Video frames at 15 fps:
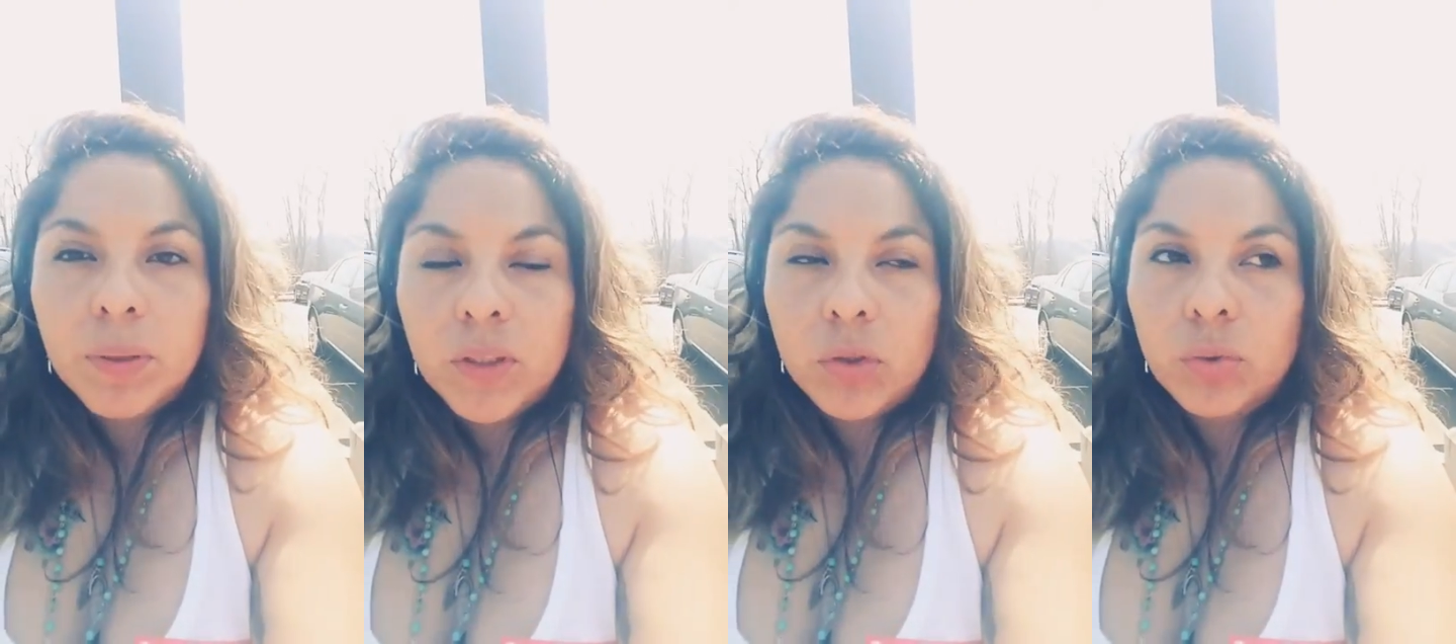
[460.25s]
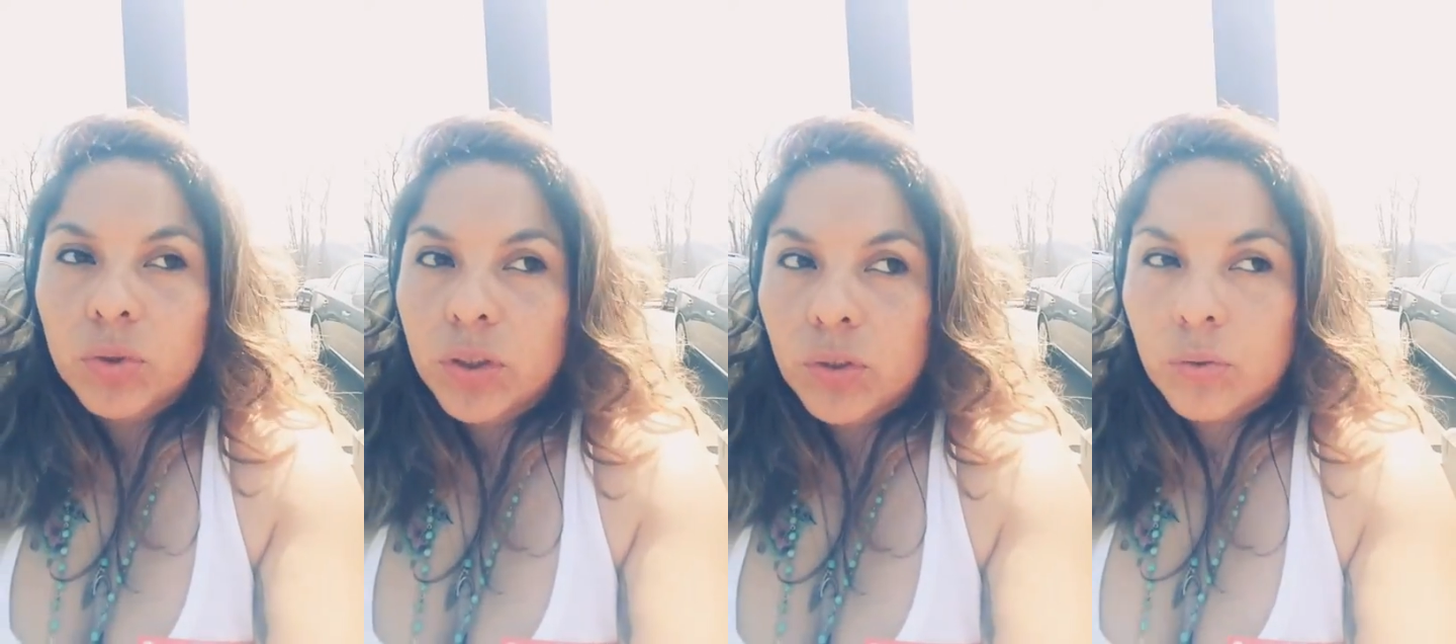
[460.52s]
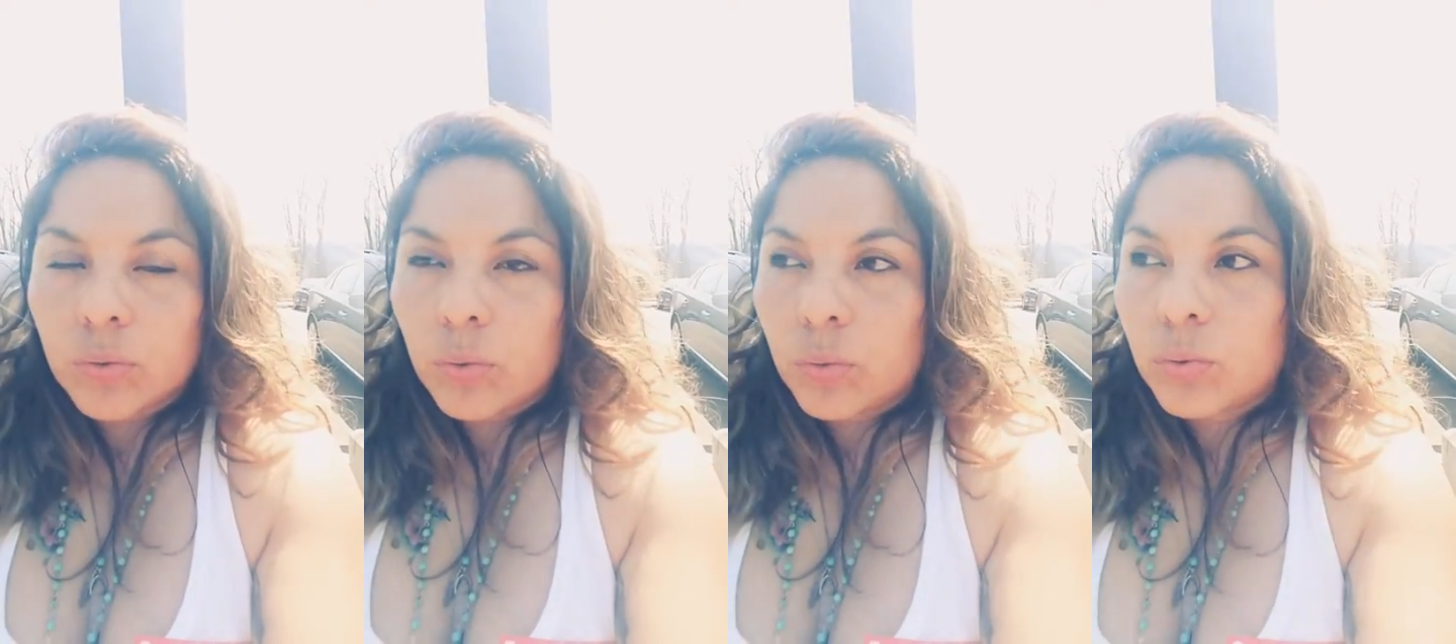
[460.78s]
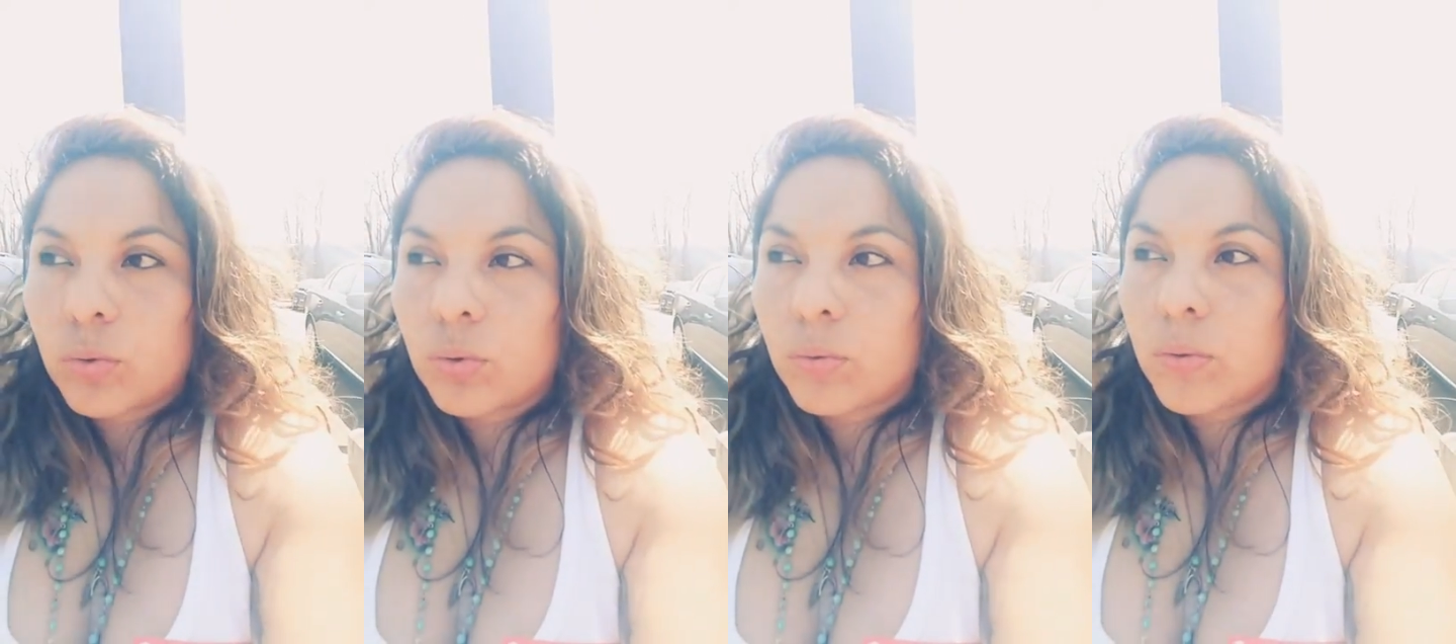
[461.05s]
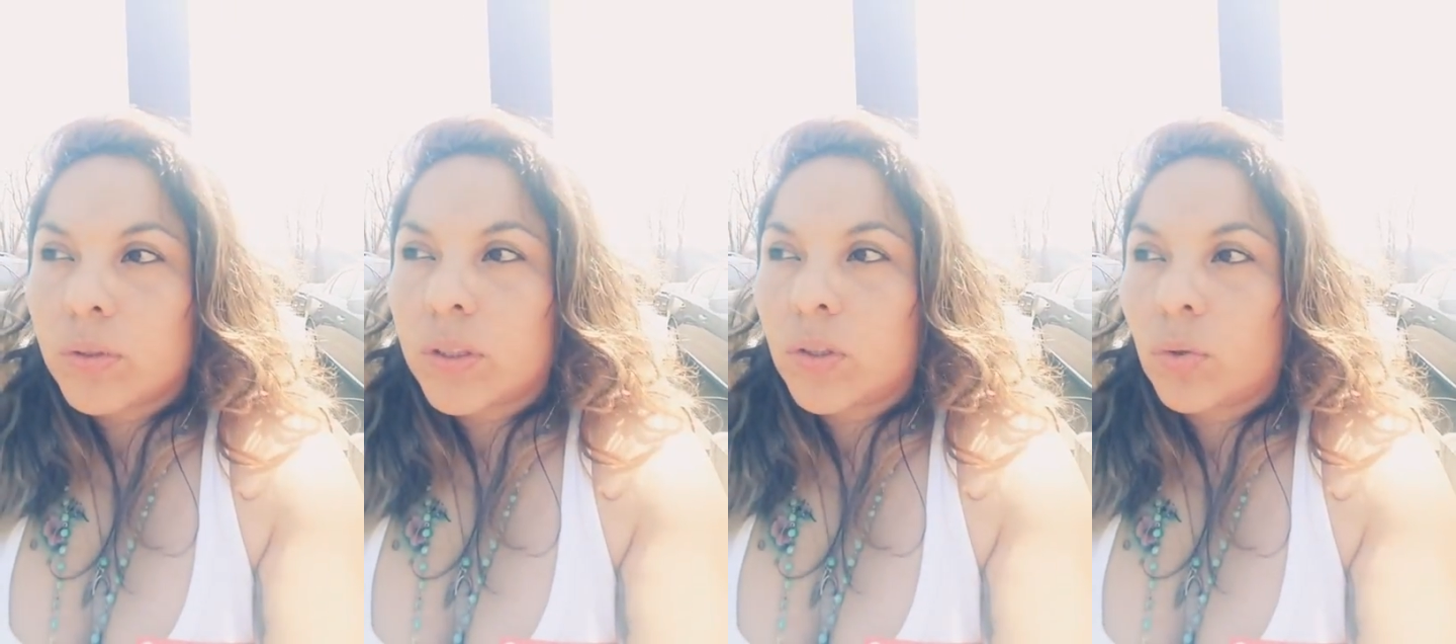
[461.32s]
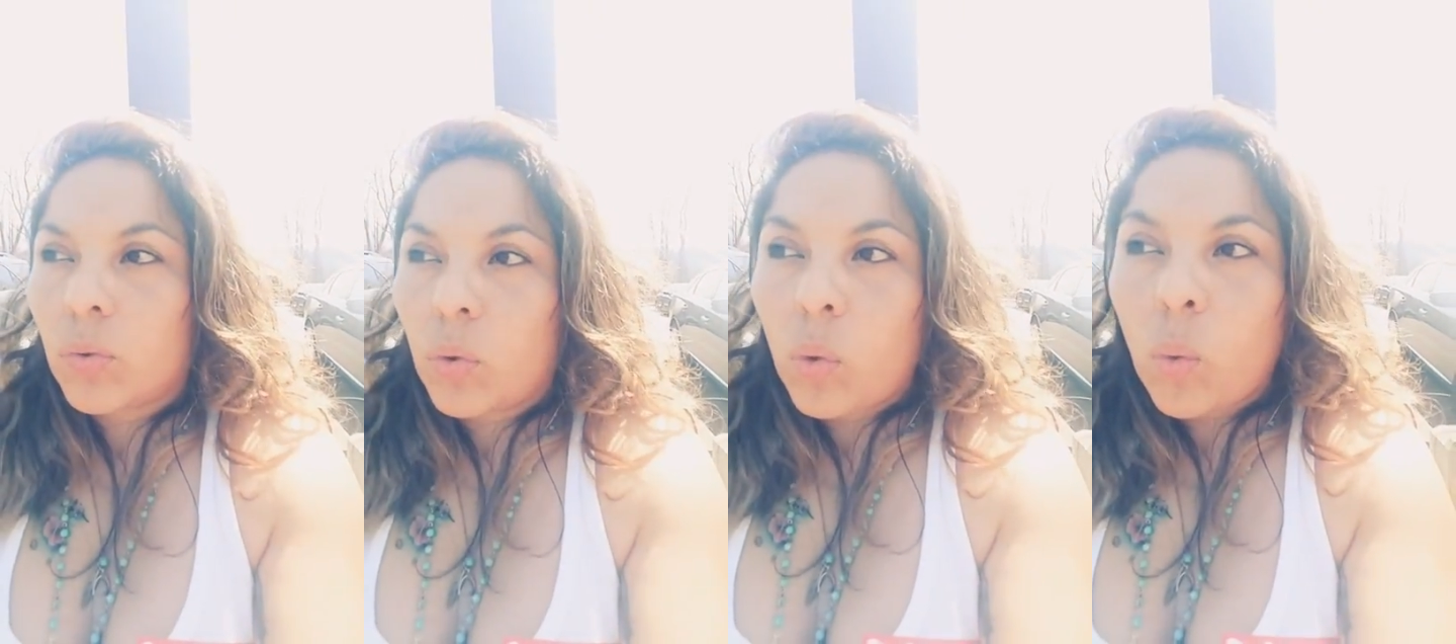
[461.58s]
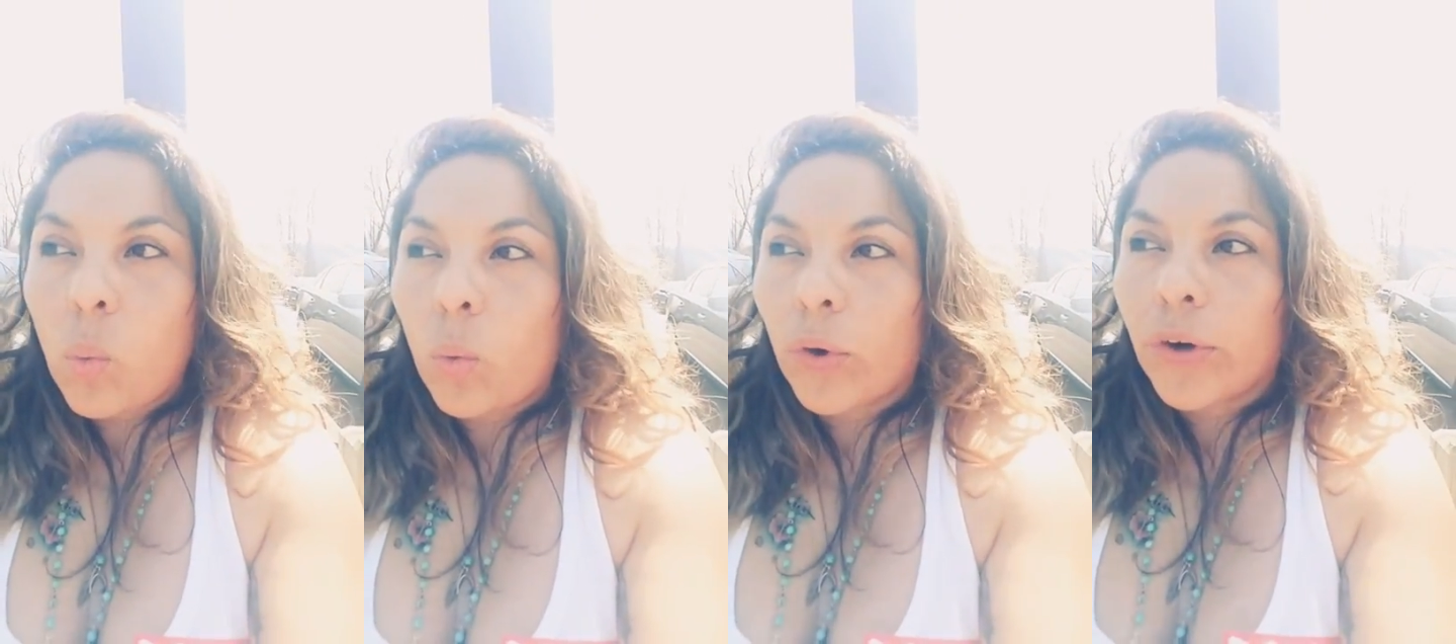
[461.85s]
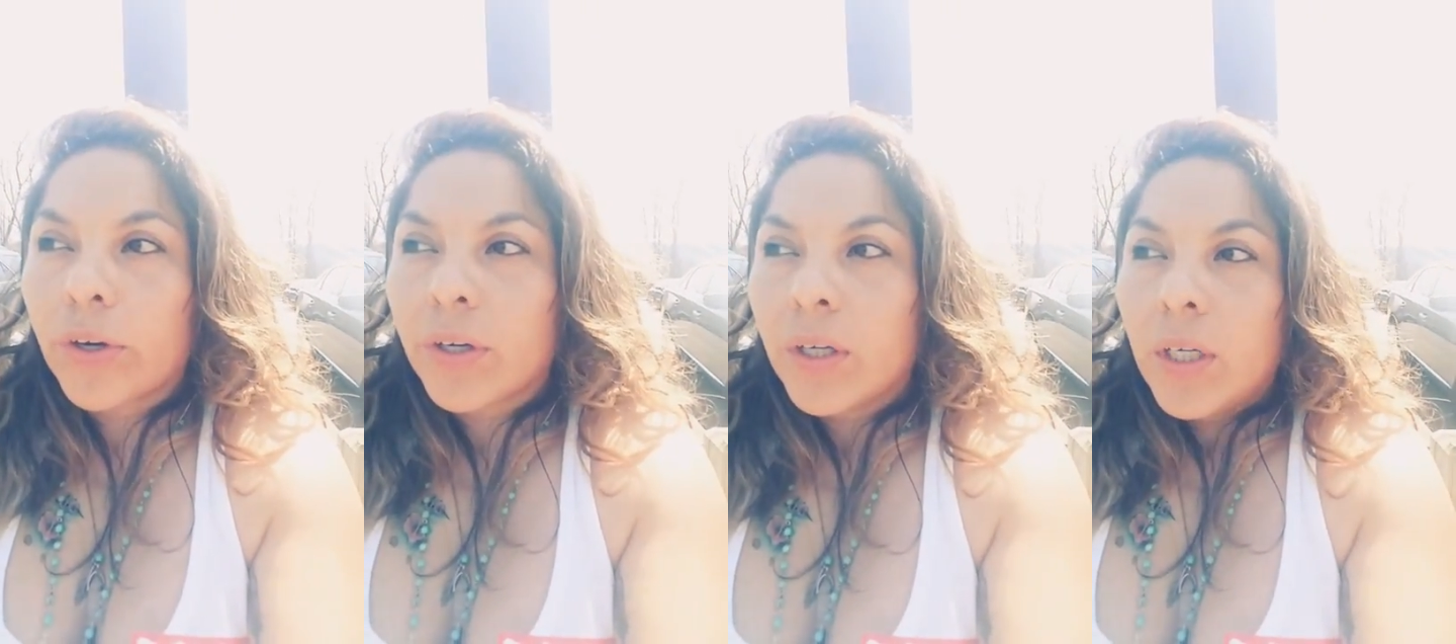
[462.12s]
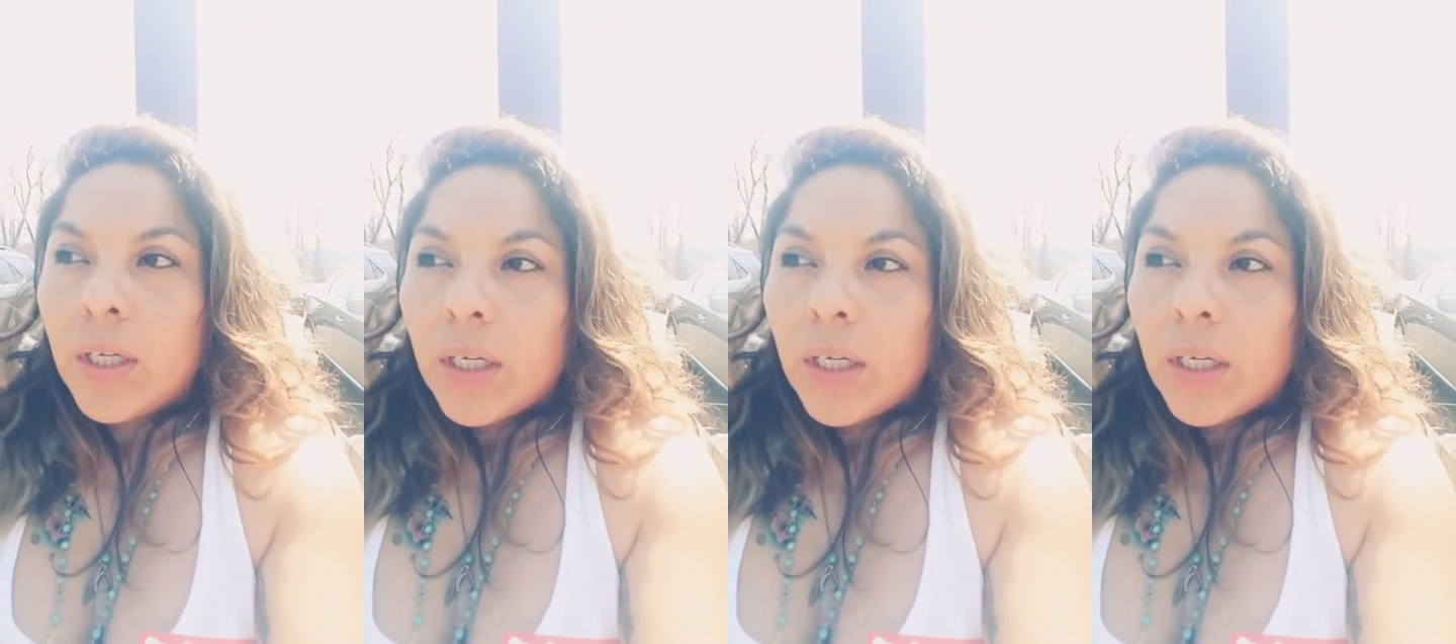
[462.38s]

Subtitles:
been using your own tools and your own work.